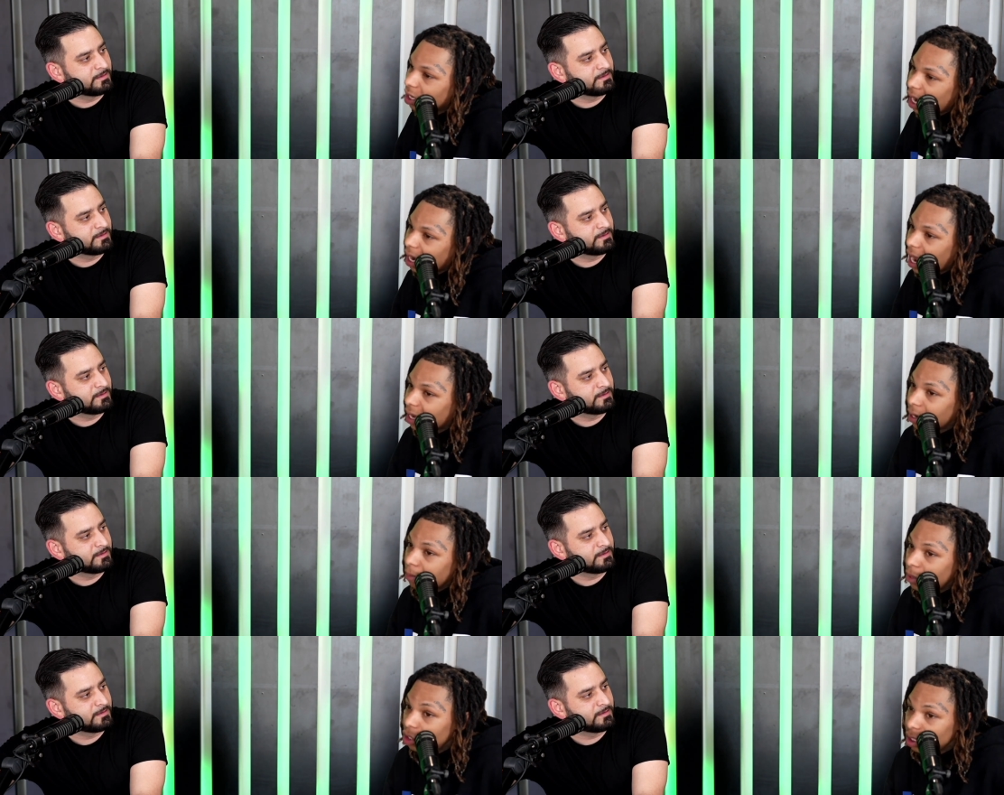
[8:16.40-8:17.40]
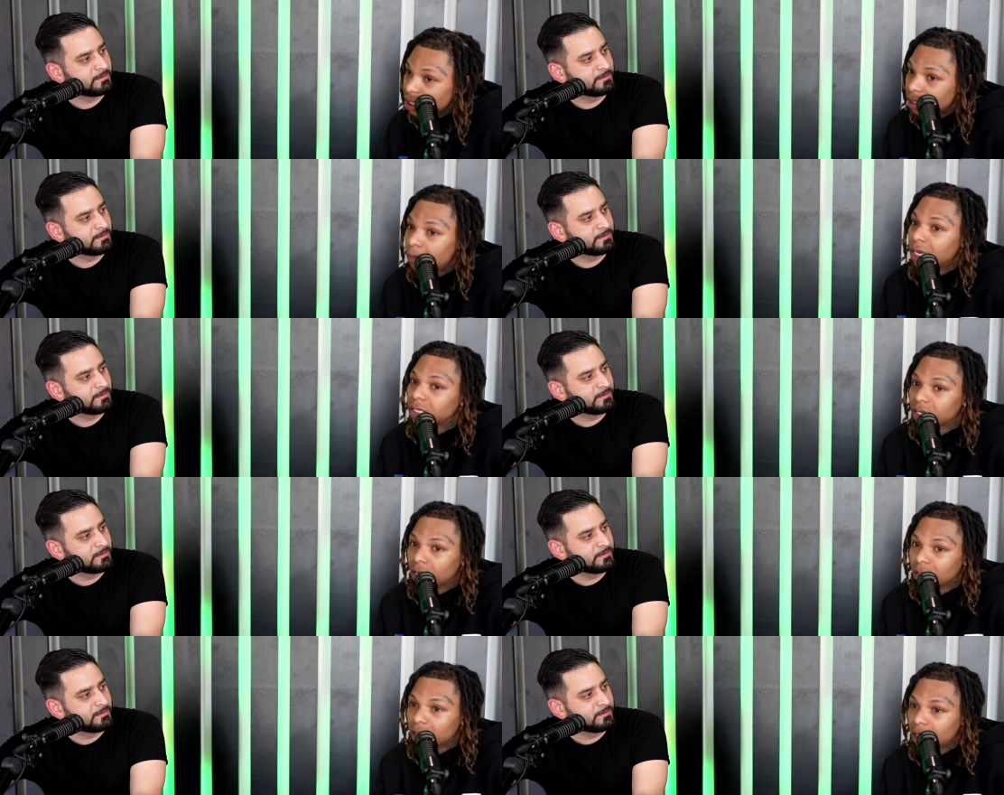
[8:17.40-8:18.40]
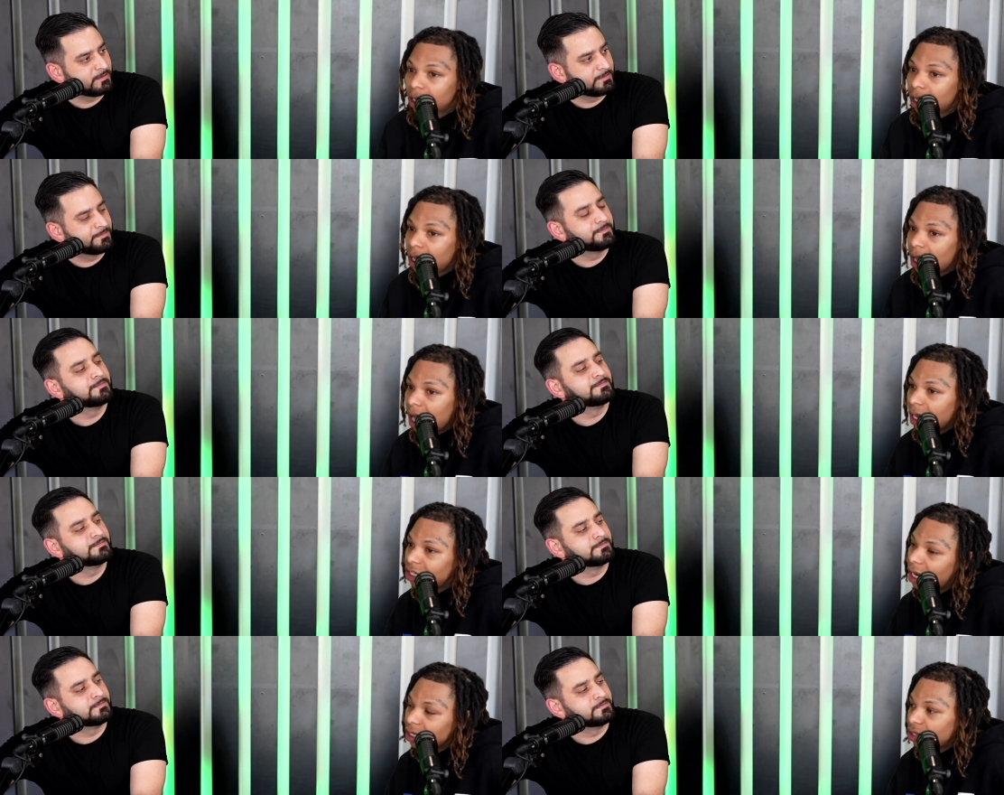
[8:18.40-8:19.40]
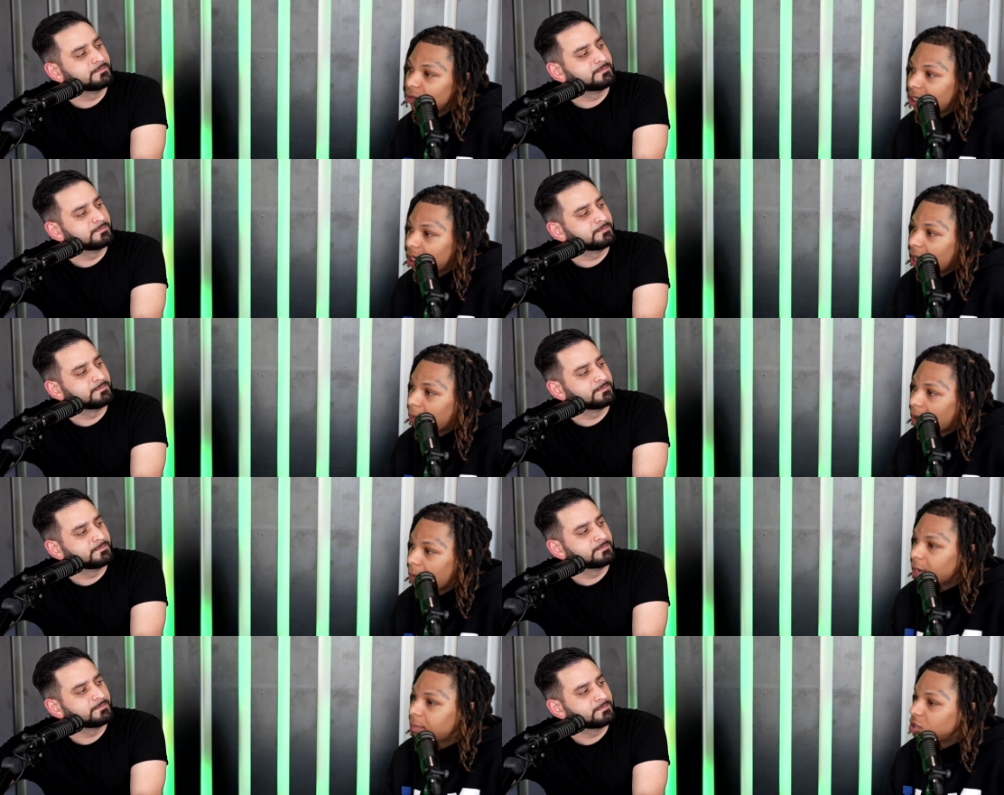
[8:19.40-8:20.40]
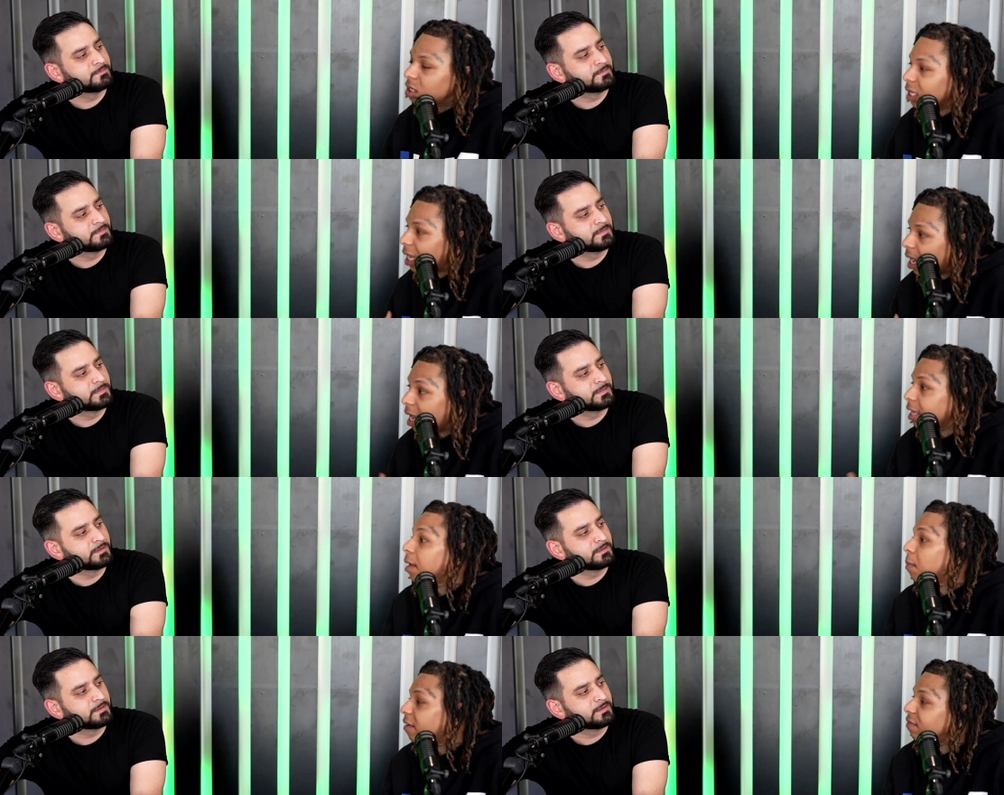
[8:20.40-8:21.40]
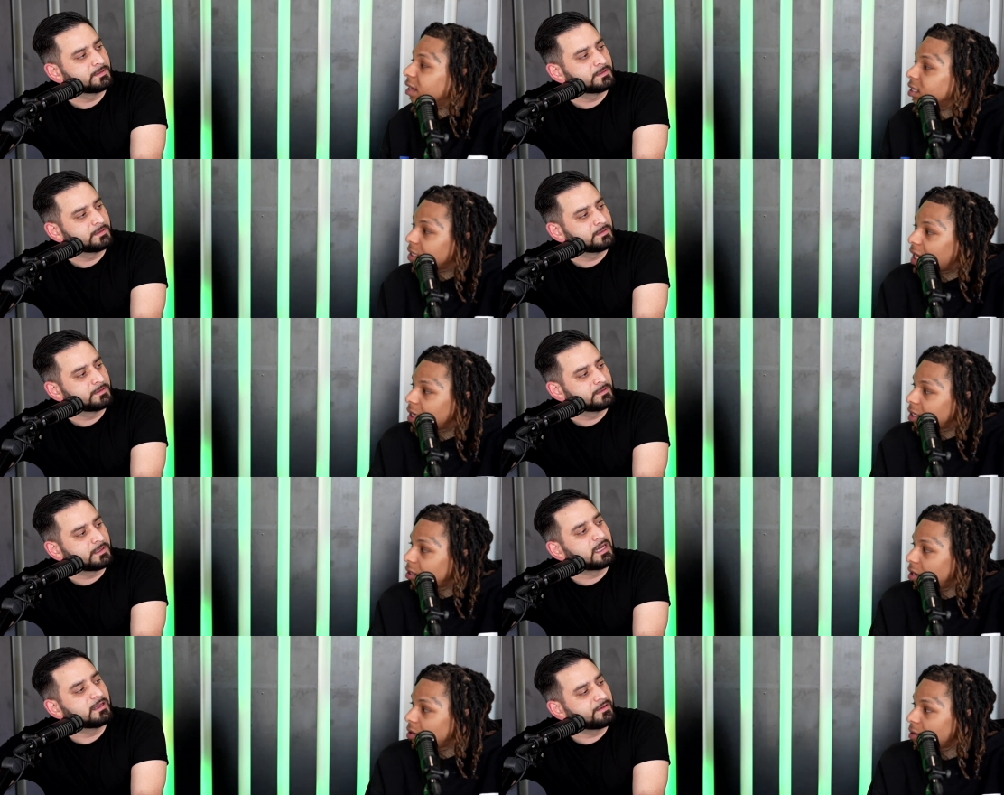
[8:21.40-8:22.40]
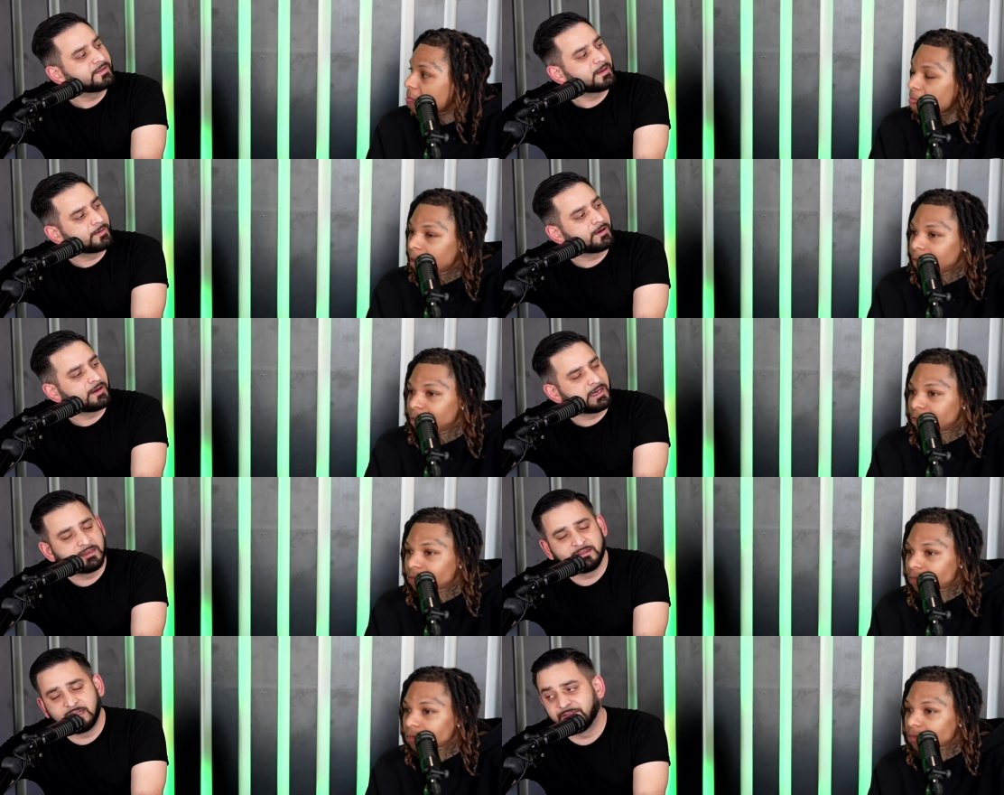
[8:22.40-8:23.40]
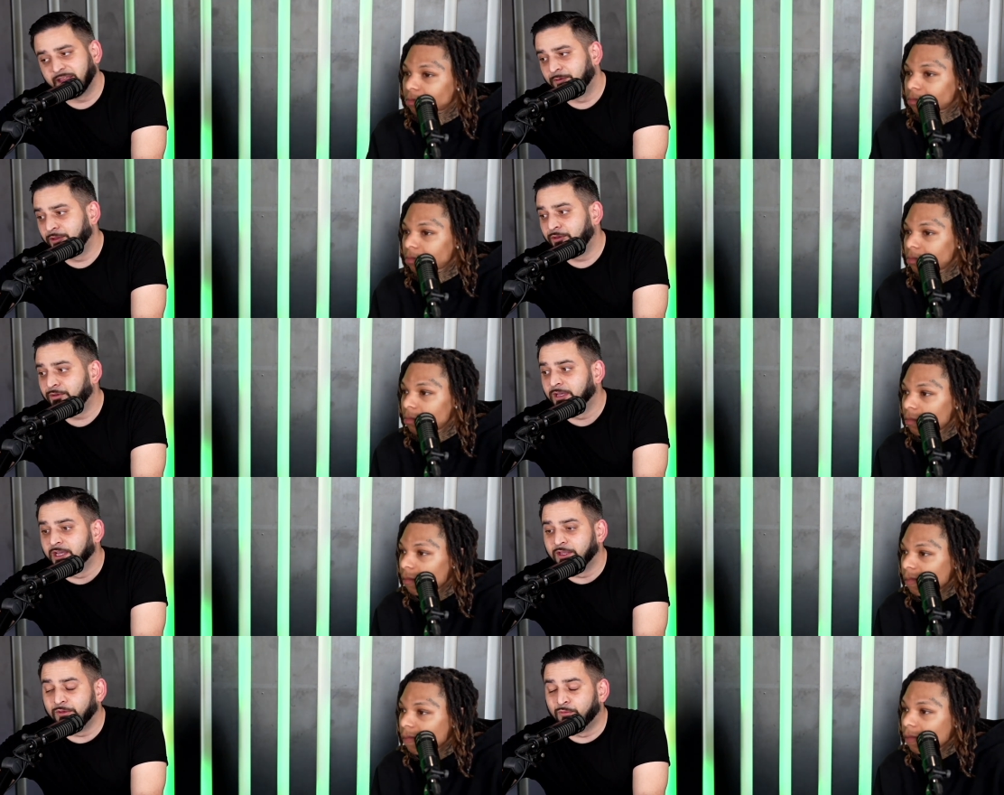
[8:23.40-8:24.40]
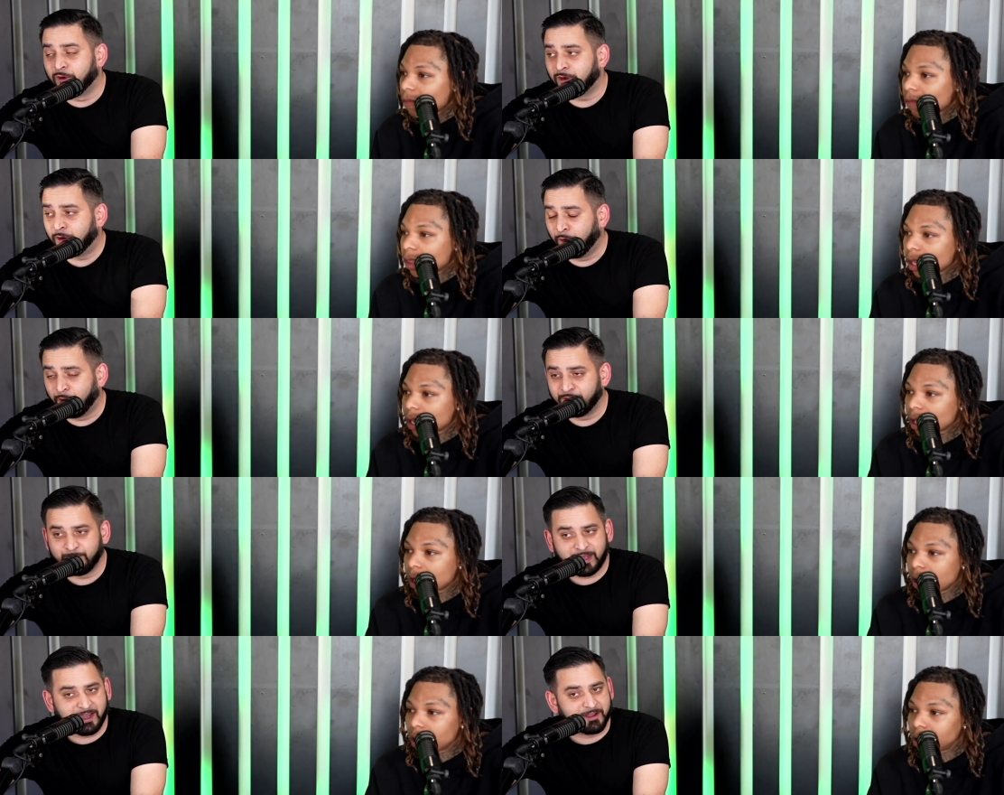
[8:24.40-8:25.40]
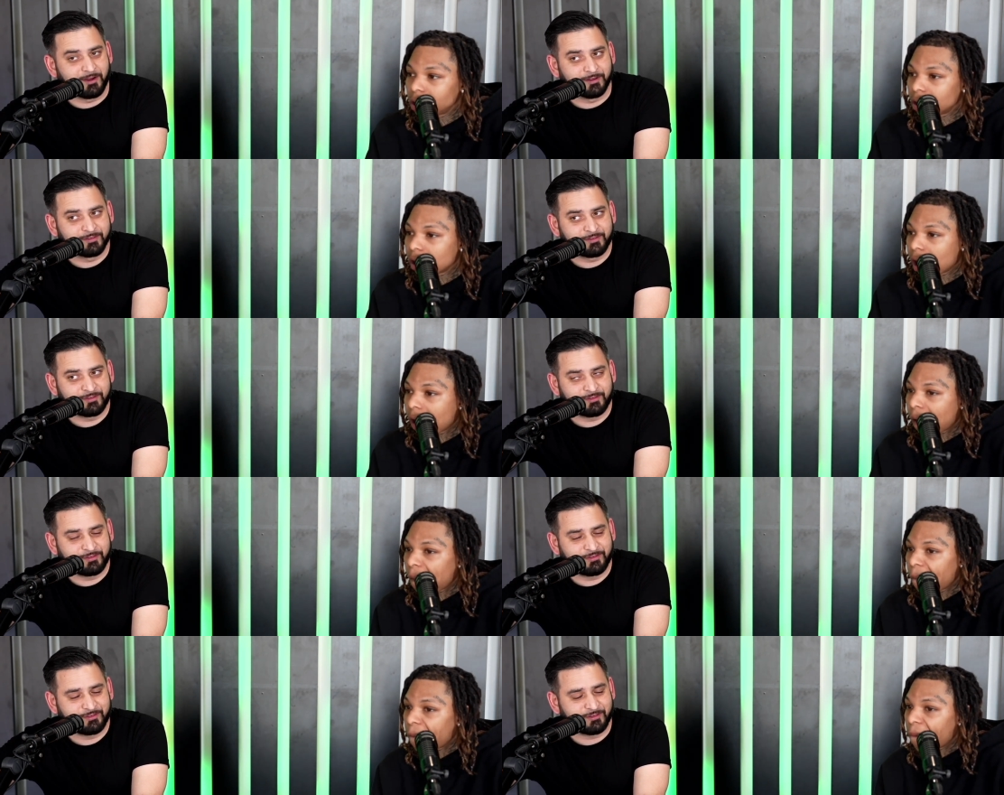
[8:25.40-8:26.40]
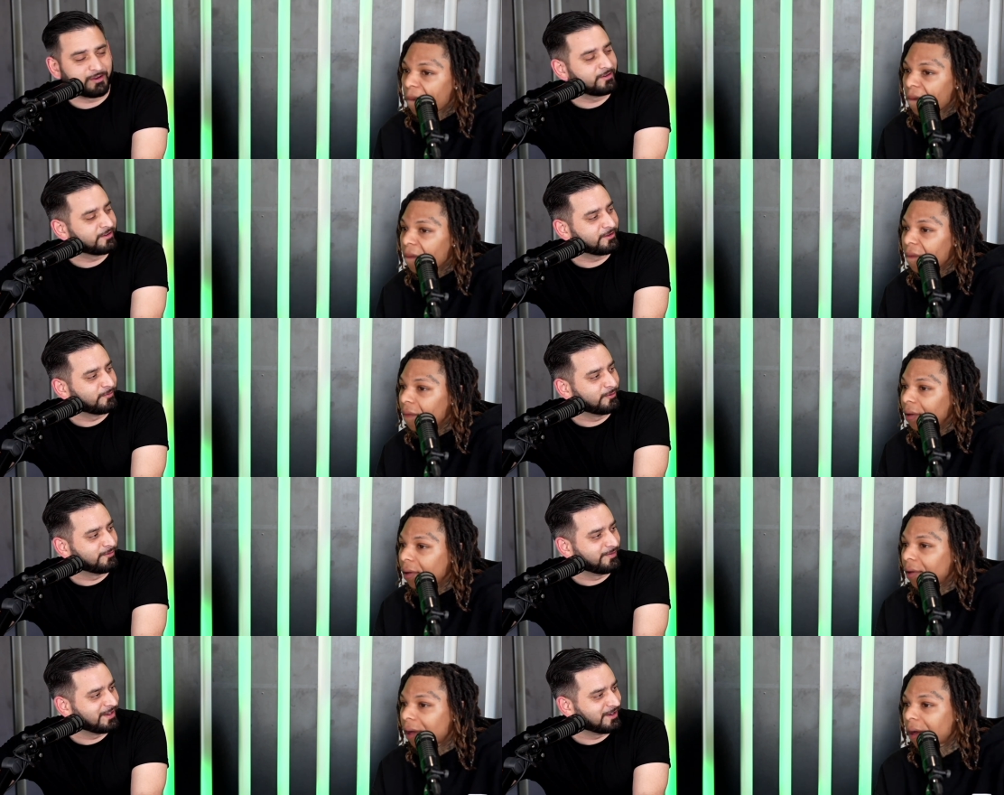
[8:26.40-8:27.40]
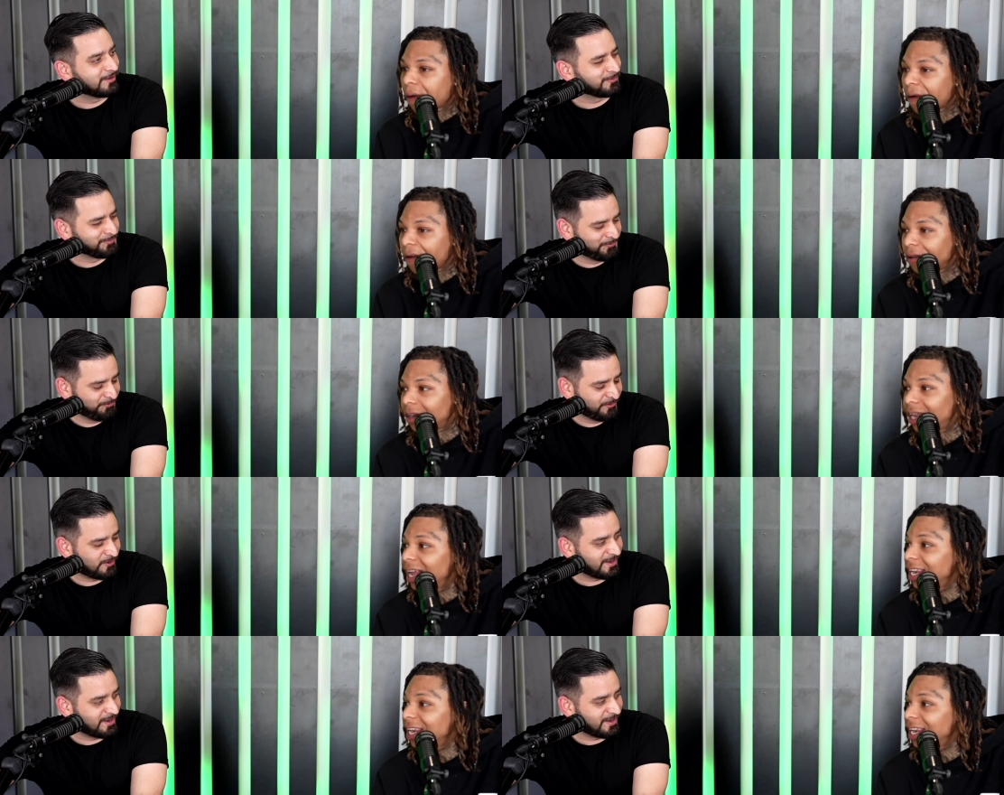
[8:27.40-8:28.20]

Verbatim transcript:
Speaker 1: not liking the music as much. So. I mm. try to switch it up. I make music that I like and my fans like. You know?
Speaker 2: I love that, bro. I love that. Well, you you weren't holding back on stars on the roof video. Yeah,